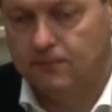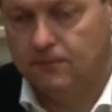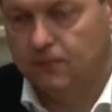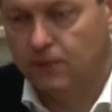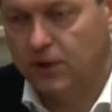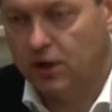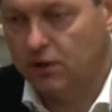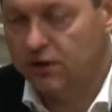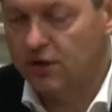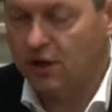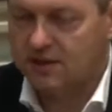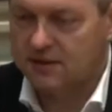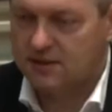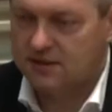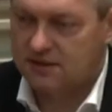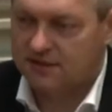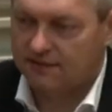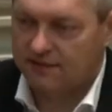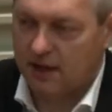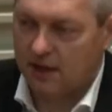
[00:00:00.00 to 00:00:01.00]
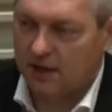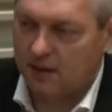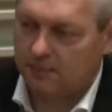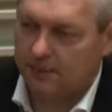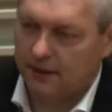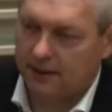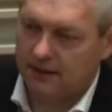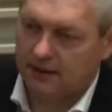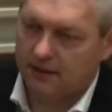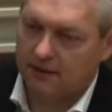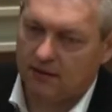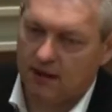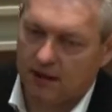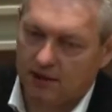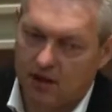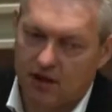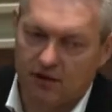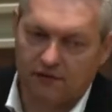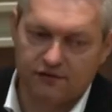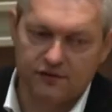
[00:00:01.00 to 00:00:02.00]
We're not developing a
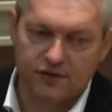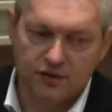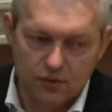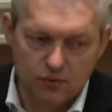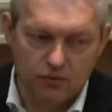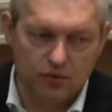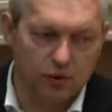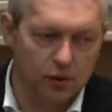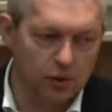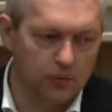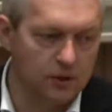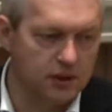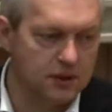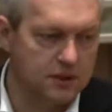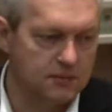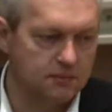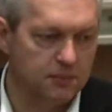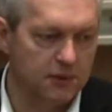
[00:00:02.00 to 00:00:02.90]
lot of new robots,